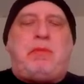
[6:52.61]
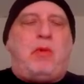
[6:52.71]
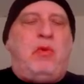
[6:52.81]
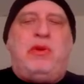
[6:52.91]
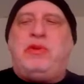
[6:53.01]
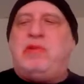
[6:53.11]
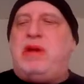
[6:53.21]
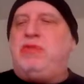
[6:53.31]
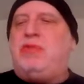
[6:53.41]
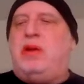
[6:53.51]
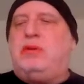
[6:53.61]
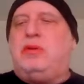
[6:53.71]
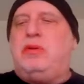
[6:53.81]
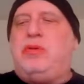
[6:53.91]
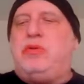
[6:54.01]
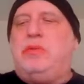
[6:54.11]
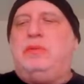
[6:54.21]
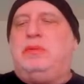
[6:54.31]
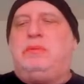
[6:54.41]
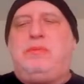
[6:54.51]
Whereas in a restaurant, it costs
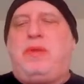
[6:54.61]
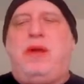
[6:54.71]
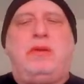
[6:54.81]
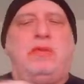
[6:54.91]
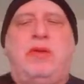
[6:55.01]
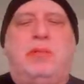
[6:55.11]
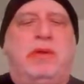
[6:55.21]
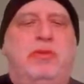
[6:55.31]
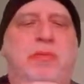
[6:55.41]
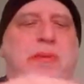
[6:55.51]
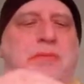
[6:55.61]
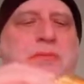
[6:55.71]
you, God knows how much, man.